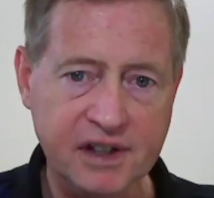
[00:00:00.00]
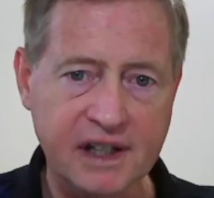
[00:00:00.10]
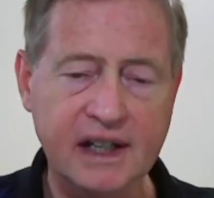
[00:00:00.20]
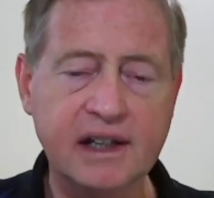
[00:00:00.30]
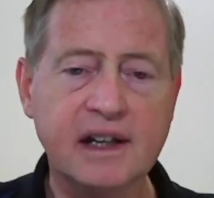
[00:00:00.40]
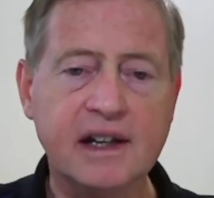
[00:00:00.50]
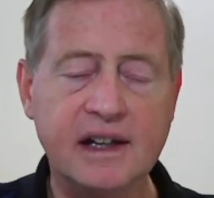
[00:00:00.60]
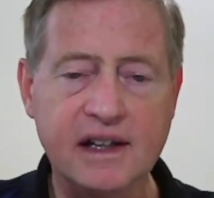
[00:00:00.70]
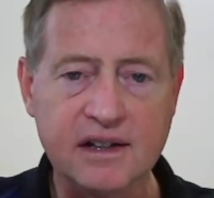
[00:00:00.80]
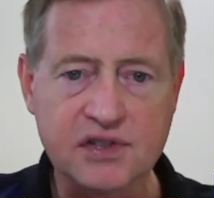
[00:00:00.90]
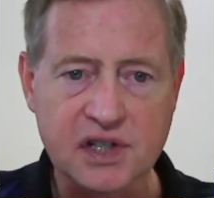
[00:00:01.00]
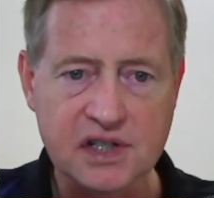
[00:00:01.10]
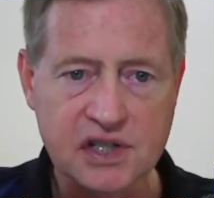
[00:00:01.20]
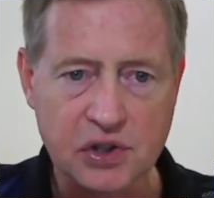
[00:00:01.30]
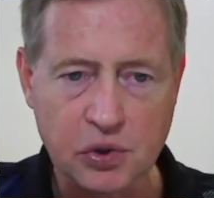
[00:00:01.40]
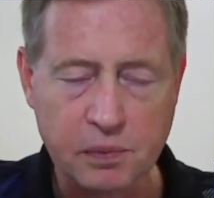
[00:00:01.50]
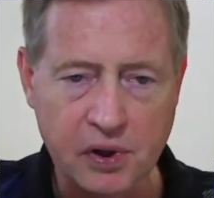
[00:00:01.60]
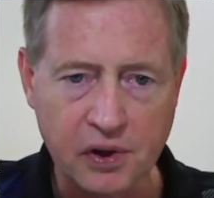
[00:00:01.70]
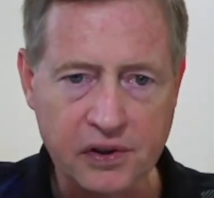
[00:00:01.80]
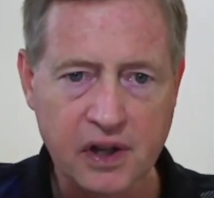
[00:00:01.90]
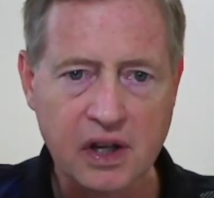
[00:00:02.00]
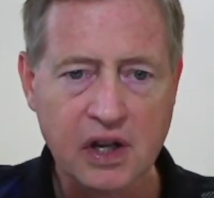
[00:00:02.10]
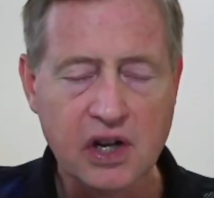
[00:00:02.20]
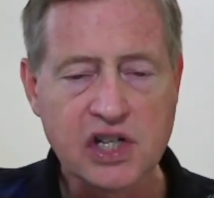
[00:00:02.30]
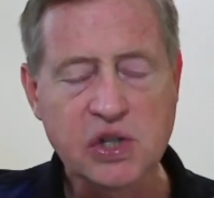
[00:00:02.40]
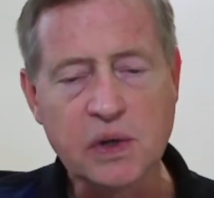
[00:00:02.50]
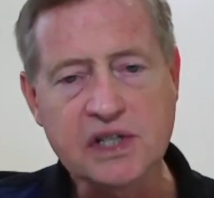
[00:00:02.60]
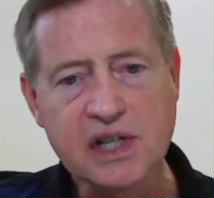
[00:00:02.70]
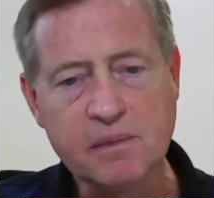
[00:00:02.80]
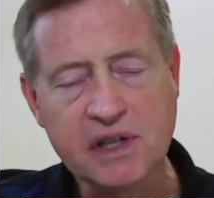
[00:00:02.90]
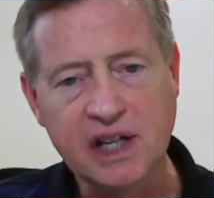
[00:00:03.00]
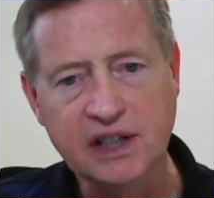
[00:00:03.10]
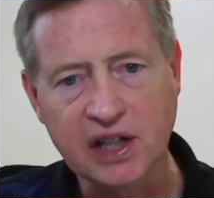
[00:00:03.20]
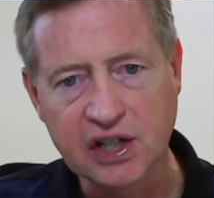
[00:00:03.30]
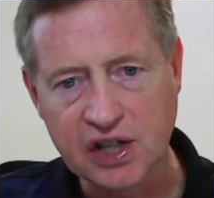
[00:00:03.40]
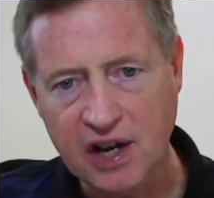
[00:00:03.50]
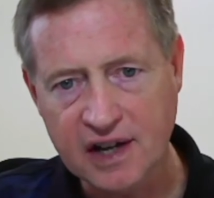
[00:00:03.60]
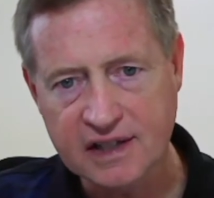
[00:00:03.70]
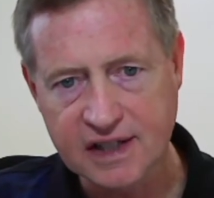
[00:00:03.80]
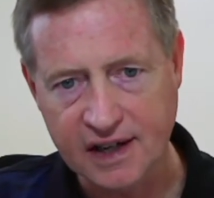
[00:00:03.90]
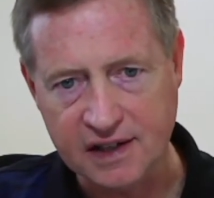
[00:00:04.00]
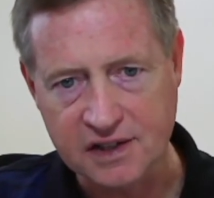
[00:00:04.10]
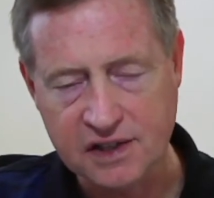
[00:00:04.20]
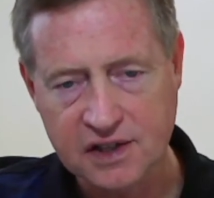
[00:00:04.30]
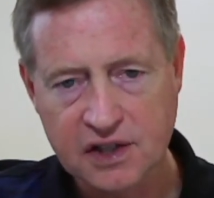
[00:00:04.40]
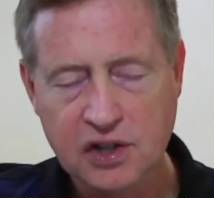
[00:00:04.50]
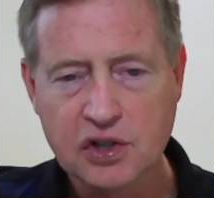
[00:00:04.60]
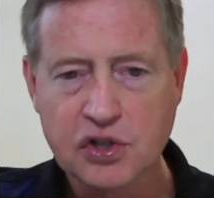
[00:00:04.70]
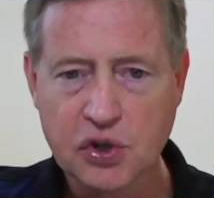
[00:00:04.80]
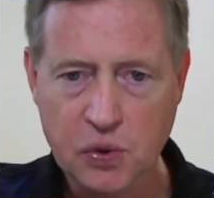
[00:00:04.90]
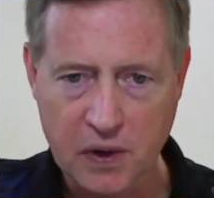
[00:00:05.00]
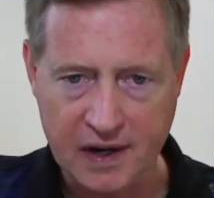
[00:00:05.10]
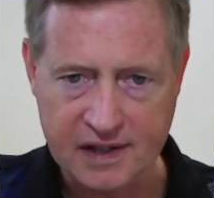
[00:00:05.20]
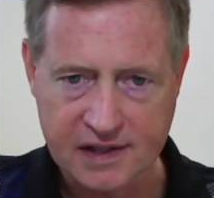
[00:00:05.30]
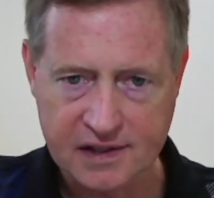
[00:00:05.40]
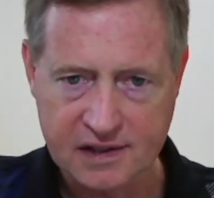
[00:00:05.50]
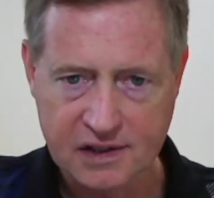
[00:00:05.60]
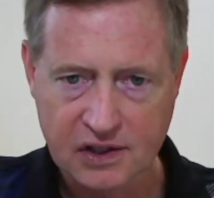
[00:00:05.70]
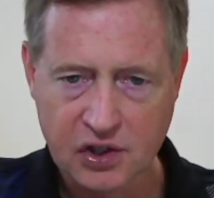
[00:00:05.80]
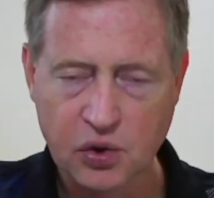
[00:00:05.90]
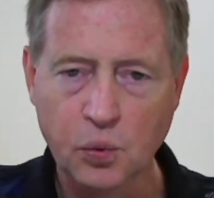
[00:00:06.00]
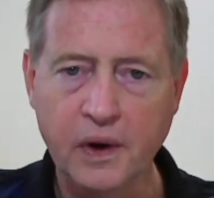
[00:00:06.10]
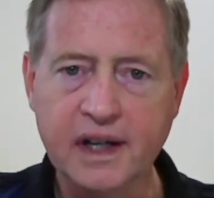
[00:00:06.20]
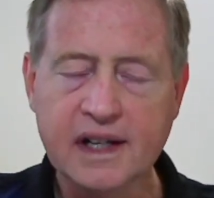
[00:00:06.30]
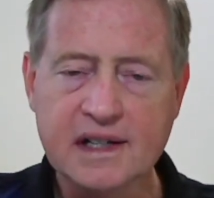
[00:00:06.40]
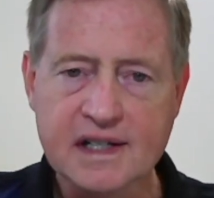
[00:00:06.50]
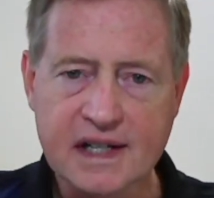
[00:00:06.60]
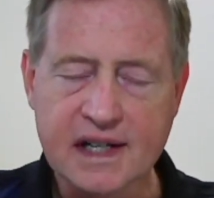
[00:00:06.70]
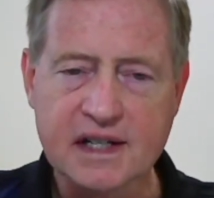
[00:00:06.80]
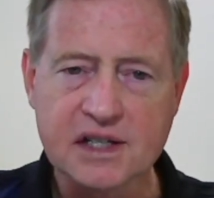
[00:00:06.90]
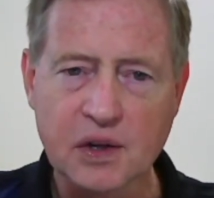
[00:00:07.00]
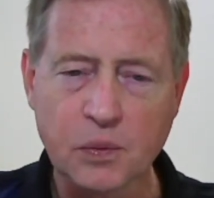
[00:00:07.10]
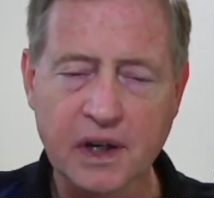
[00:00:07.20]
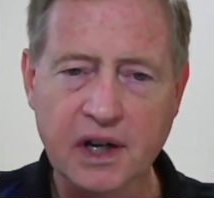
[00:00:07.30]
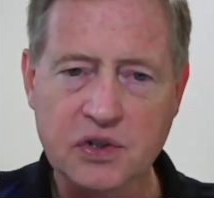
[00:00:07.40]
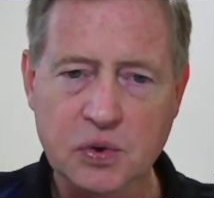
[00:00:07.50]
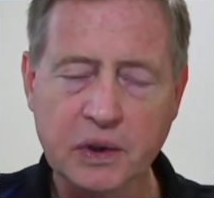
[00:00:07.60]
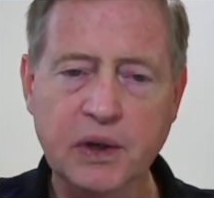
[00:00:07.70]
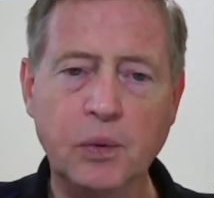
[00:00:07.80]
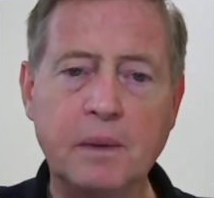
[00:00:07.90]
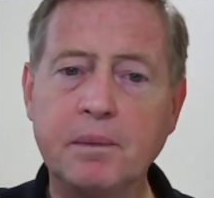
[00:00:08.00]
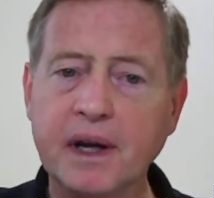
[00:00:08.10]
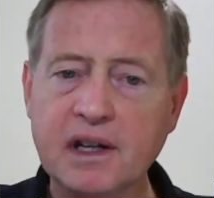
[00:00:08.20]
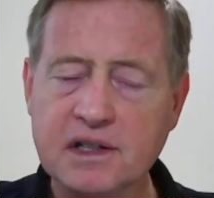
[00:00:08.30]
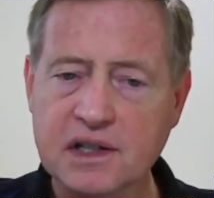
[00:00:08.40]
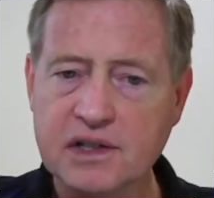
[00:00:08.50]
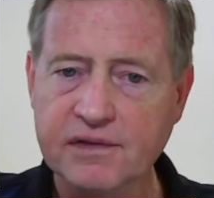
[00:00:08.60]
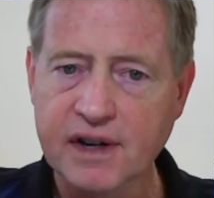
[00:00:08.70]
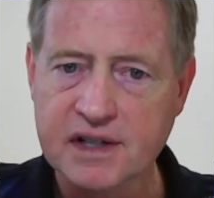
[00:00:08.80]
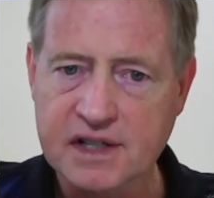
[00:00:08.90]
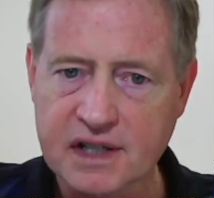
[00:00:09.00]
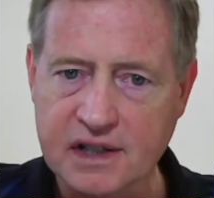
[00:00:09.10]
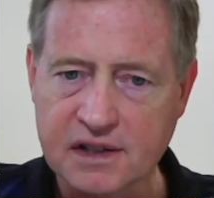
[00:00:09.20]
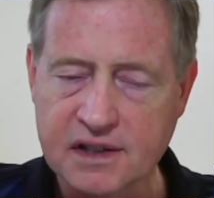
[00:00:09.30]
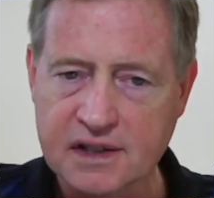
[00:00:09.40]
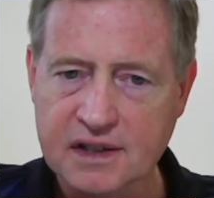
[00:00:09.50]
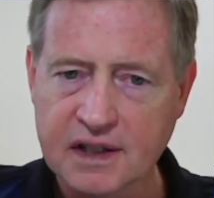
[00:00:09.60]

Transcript: He gives us the new birth. So it's something that God does to us when he sees that we are truly repentant of our sins